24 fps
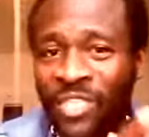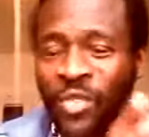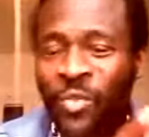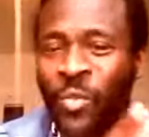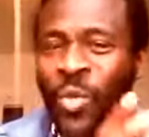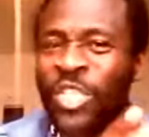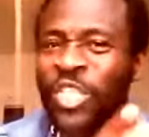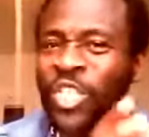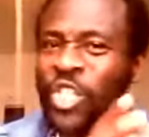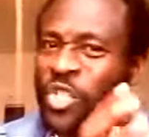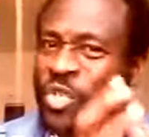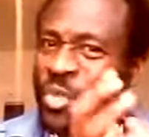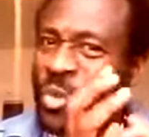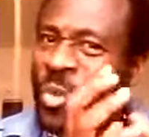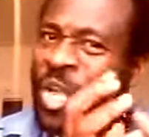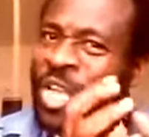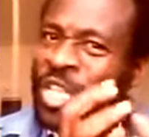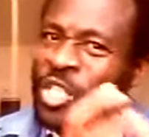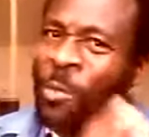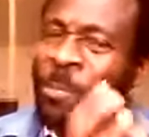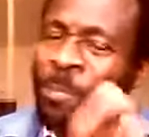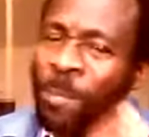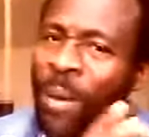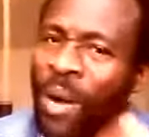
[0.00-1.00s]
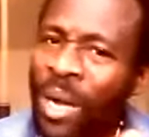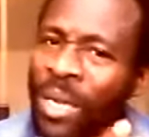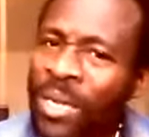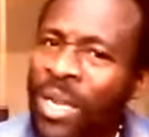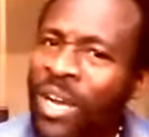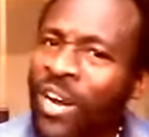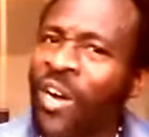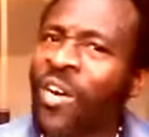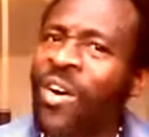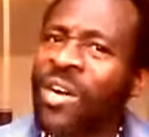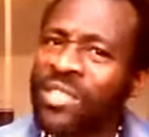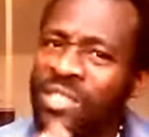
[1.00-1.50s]
I just want you to
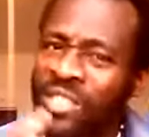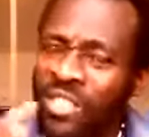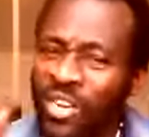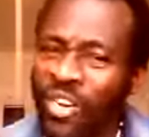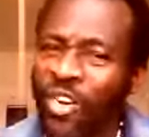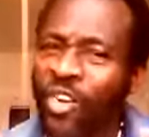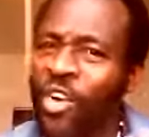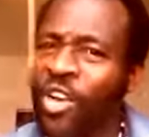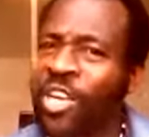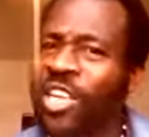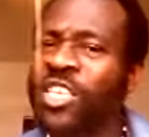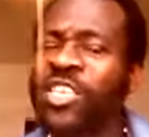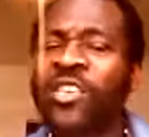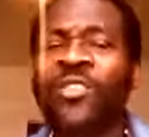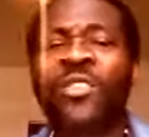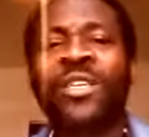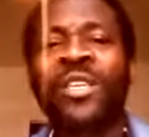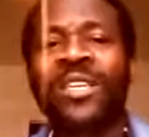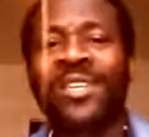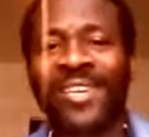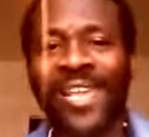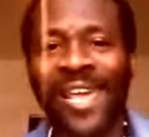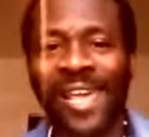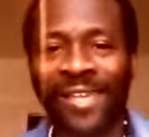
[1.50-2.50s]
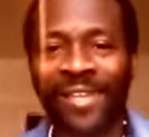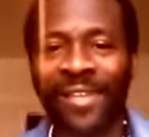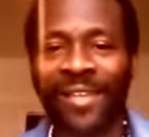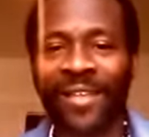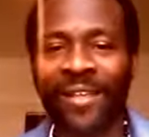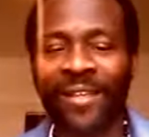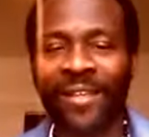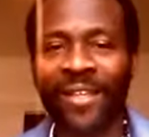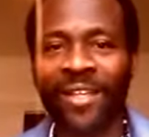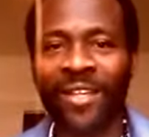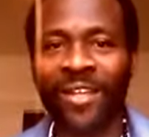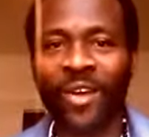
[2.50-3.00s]
ponder on so early during the day,
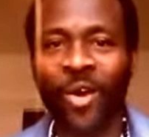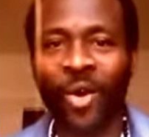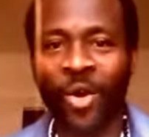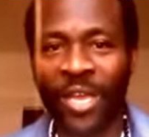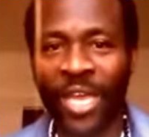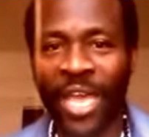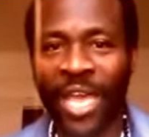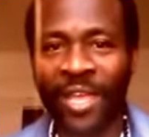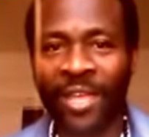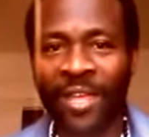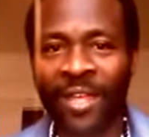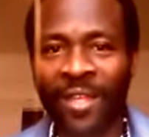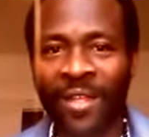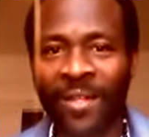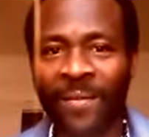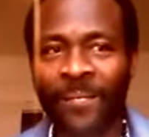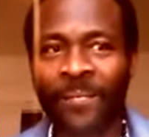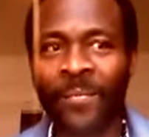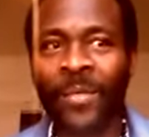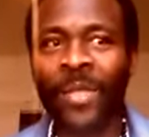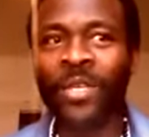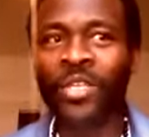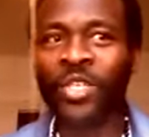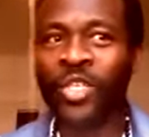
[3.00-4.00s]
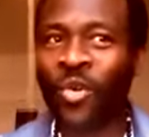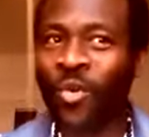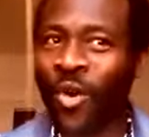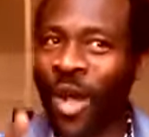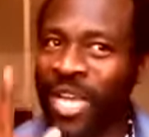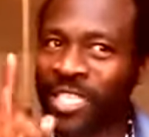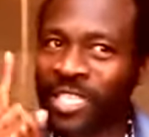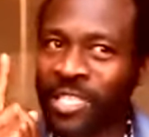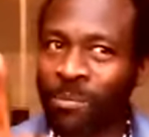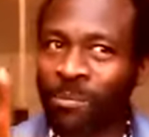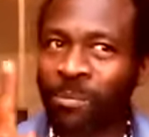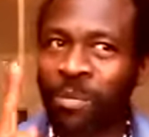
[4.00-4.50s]
okay? So
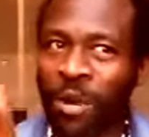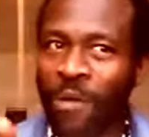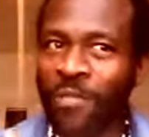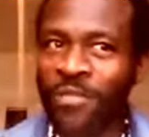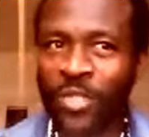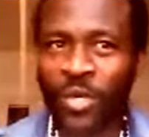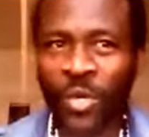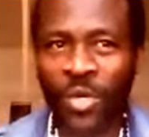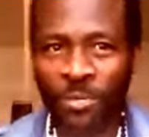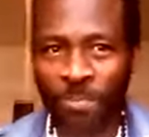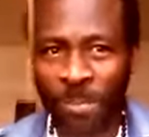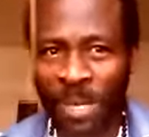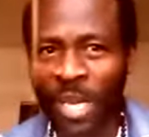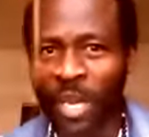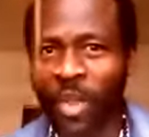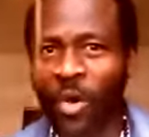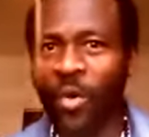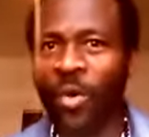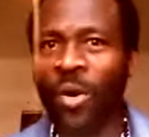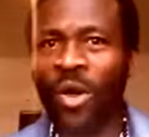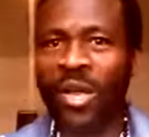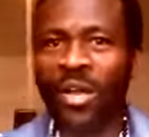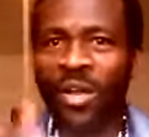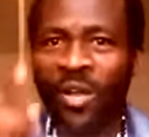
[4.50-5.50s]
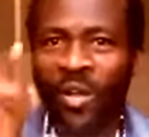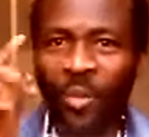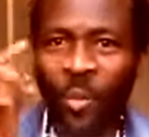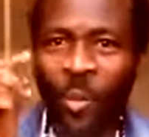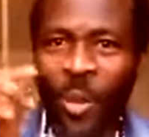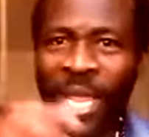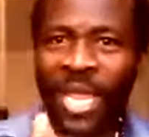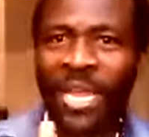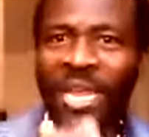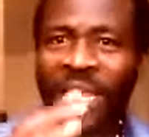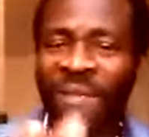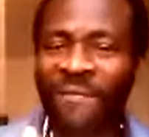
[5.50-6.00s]
as above, so is below.
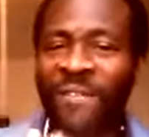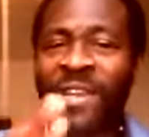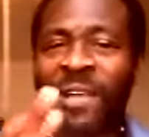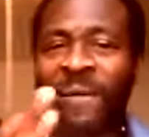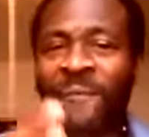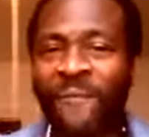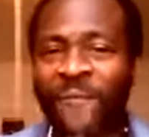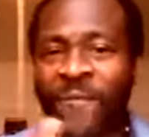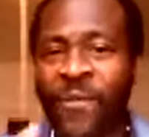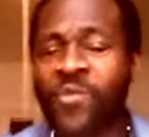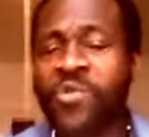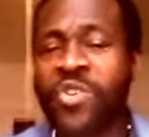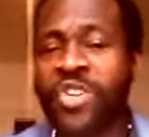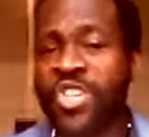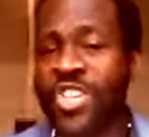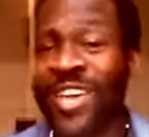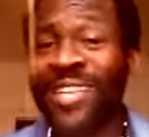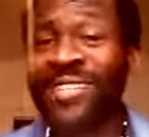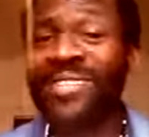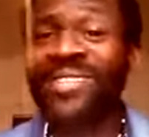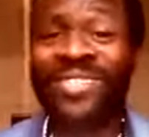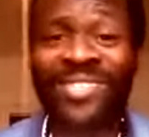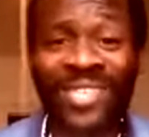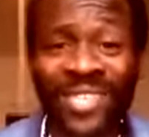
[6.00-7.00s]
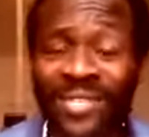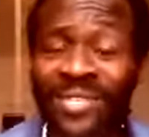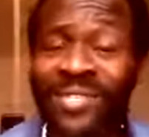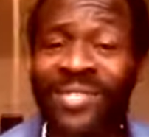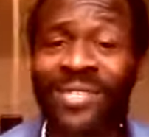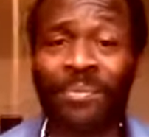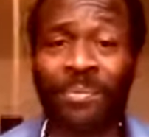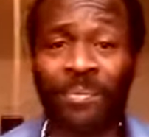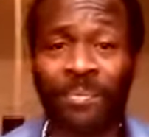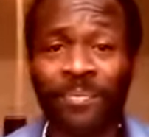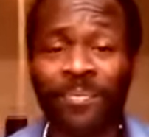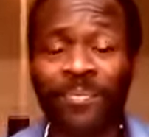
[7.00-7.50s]
We live in a food chain
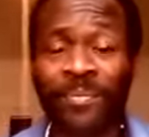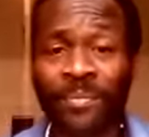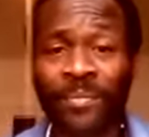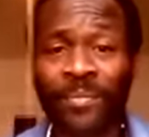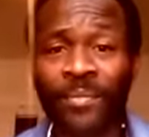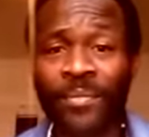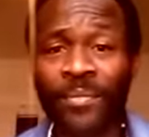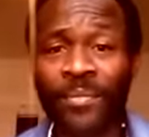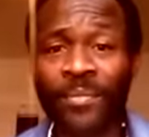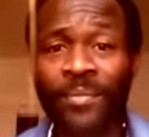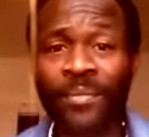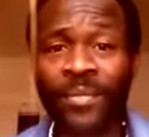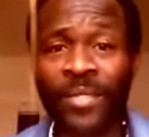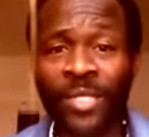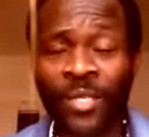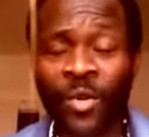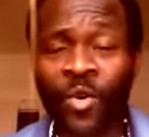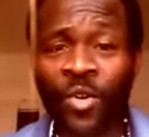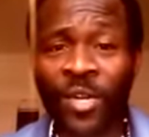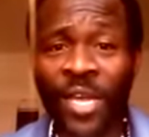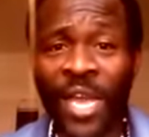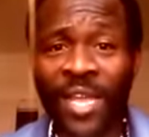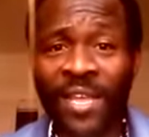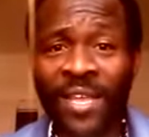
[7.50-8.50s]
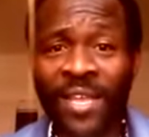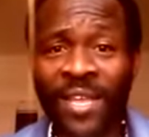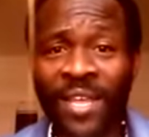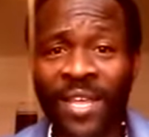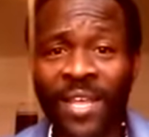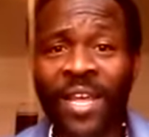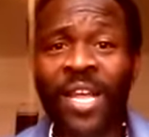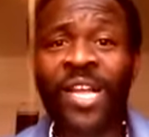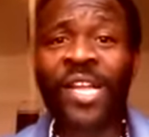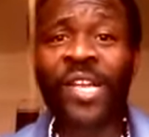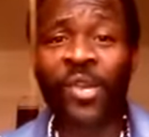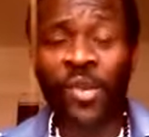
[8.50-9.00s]
system, okay?
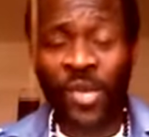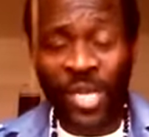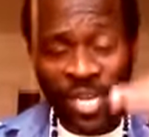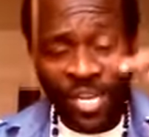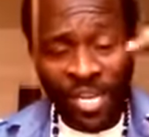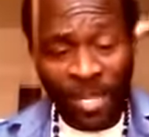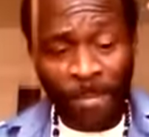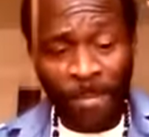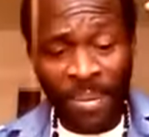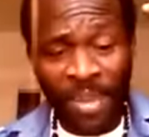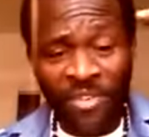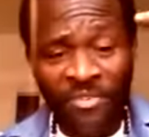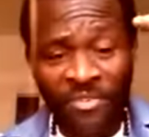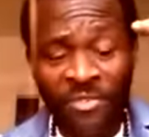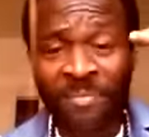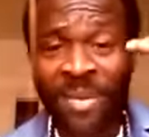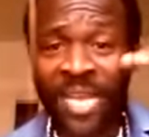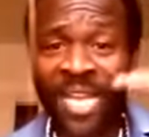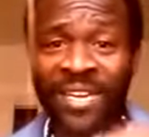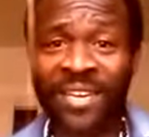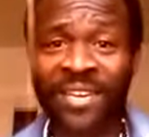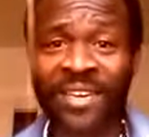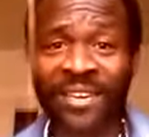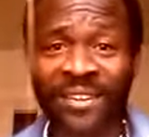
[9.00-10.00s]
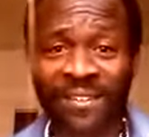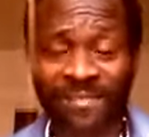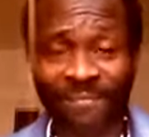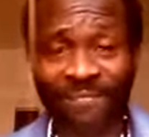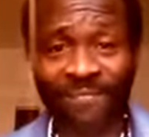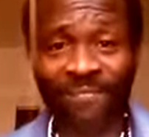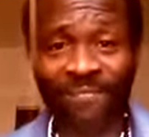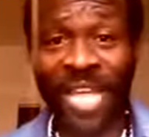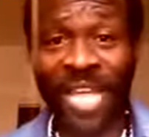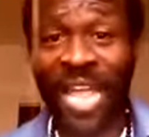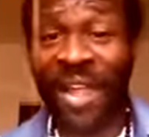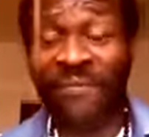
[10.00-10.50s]
Look at the pyramid.
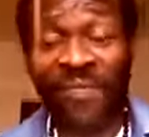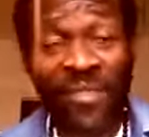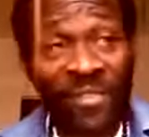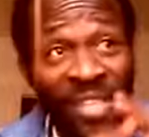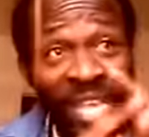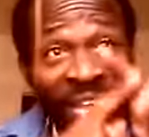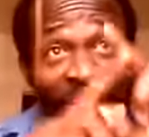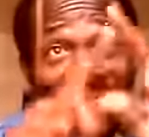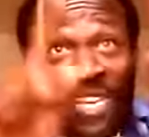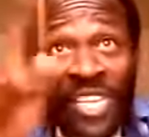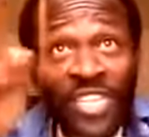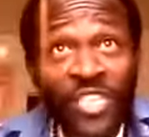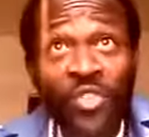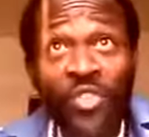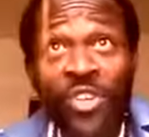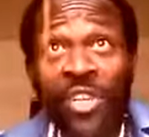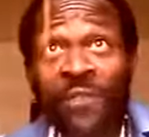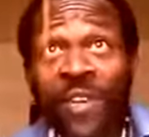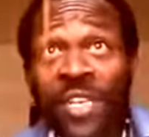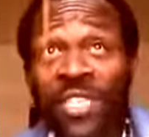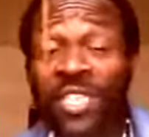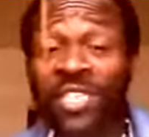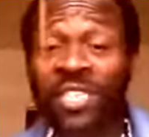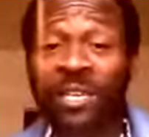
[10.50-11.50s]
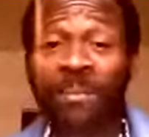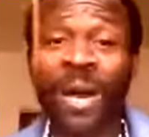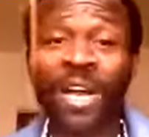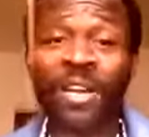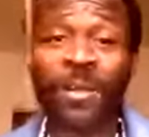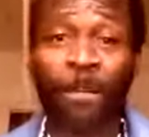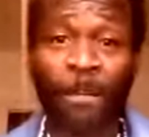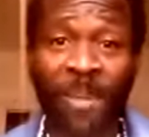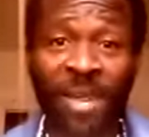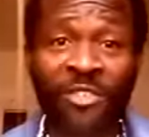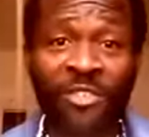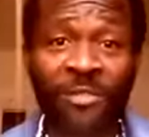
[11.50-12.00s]
Everything in this universe is
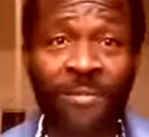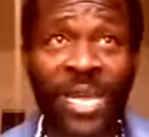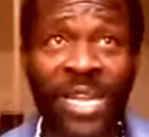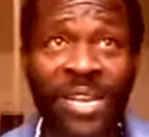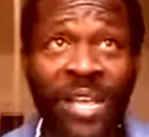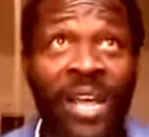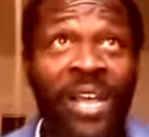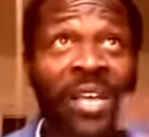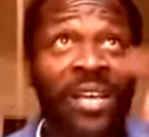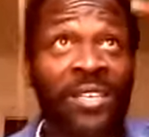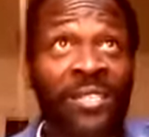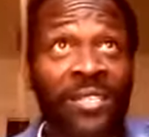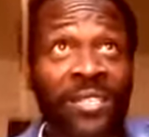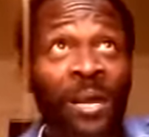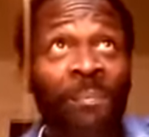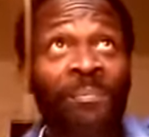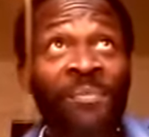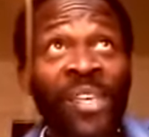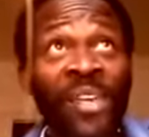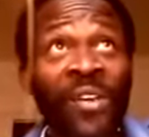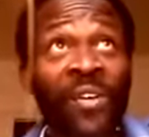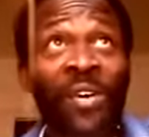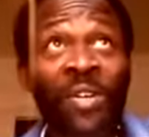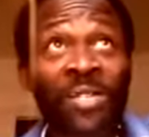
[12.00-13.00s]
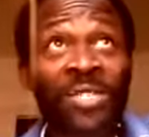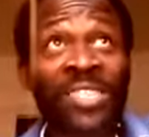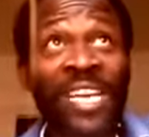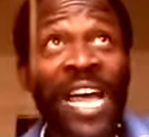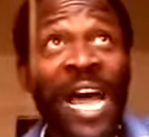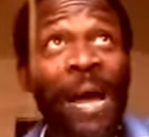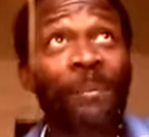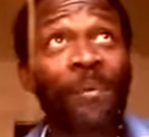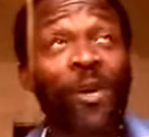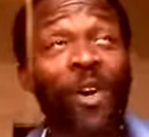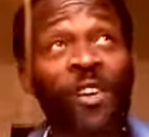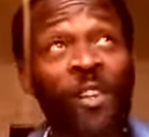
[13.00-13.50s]
about a pyramid. Something on
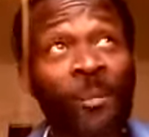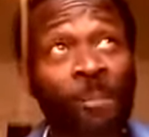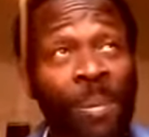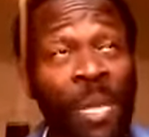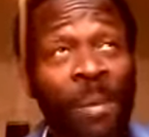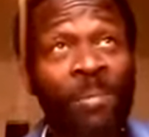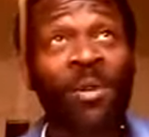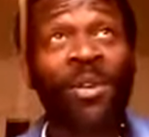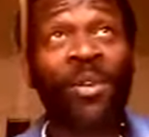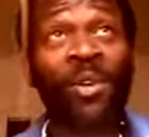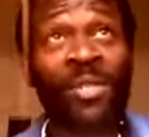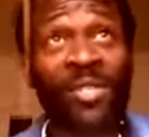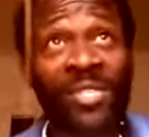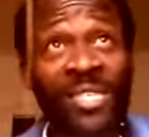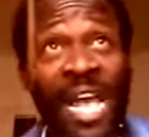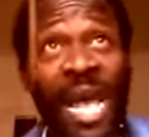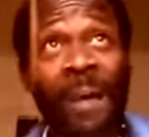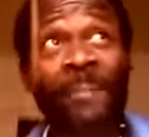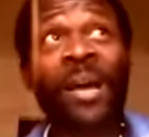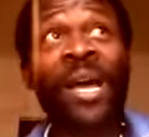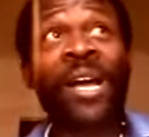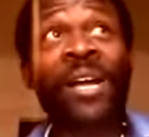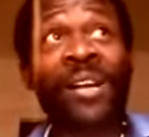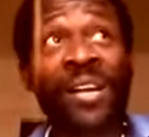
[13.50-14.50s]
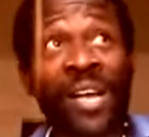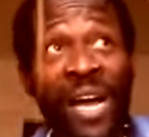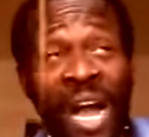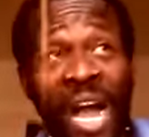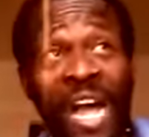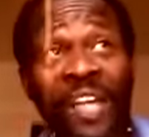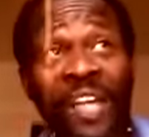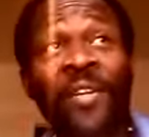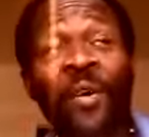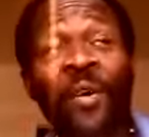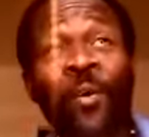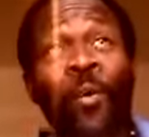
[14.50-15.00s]
top, or the people on top,
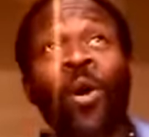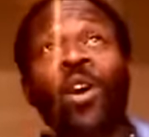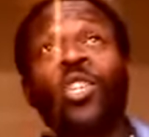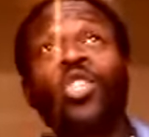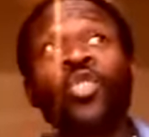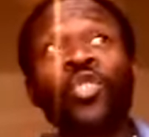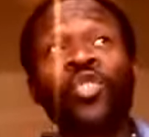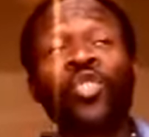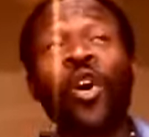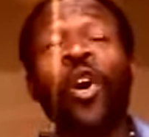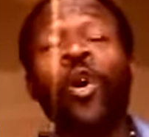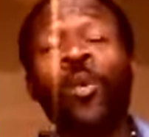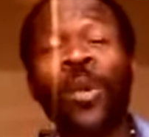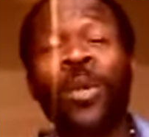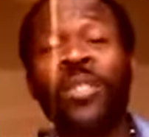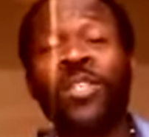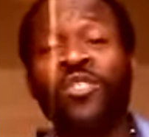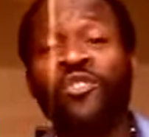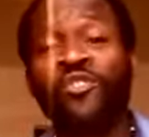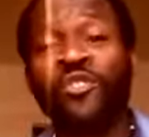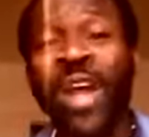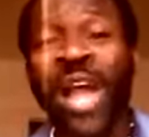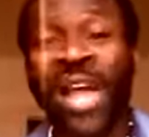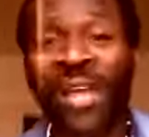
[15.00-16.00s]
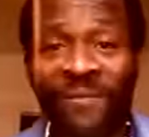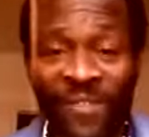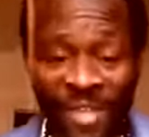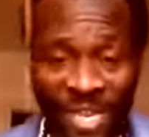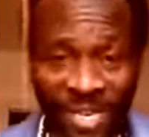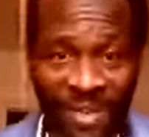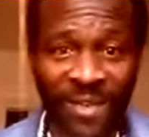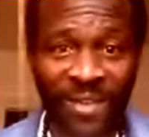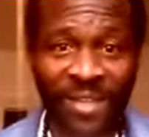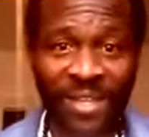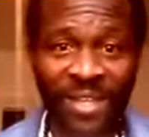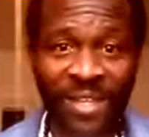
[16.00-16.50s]
are the ones who's always
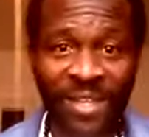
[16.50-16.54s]
striving.